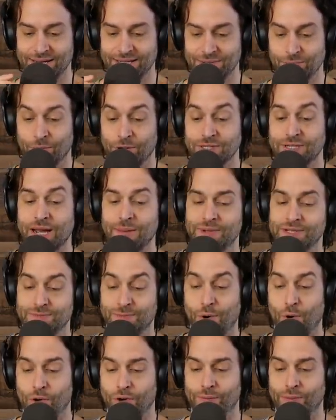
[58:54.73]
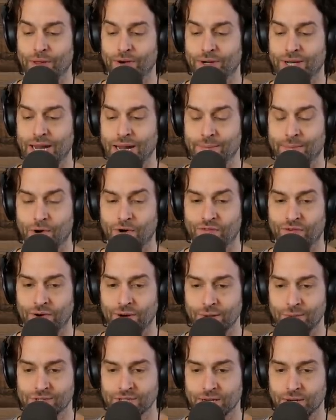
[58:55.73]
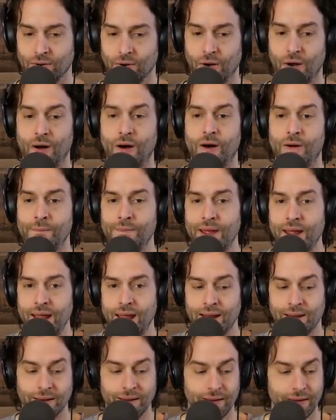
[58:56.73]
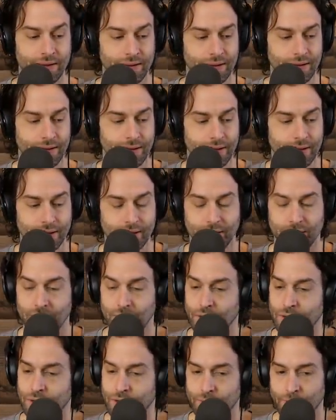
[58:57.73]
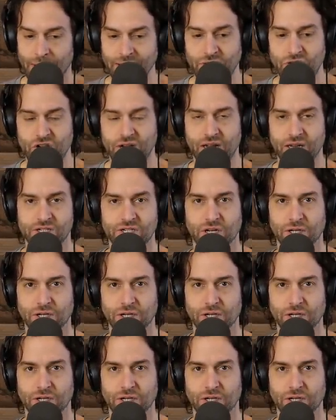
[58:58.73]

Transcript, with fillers: one time his older brother came over and he was like, "Oh man, my chick is